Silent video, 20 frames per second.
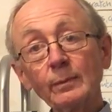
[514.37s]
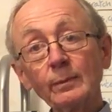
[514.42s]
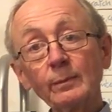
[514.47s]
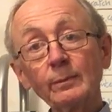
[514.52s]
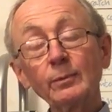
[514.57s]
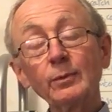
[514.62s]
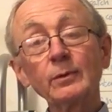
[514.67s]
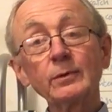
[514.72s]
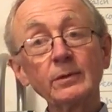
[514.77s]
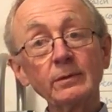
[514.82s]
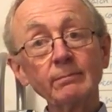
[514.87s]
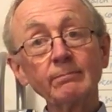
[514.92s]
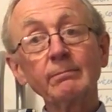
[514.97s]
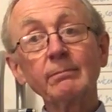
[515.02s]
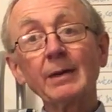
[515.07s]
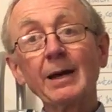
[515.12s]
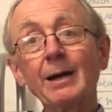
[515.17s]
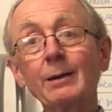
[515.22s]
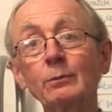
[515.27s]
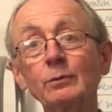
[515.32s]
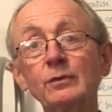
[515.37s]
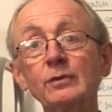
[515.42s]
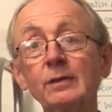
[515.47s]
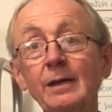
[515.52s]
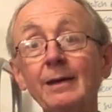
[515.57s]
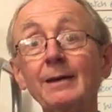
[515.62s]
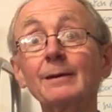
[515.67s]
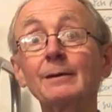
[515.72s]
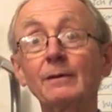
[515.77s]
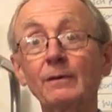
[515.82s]
but I would
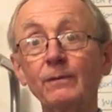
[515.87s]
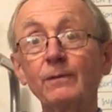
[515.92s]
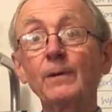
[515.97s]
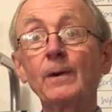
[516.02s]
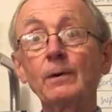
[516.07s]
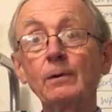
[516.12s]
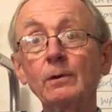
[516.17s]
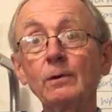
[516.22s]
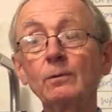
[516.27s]
say in a very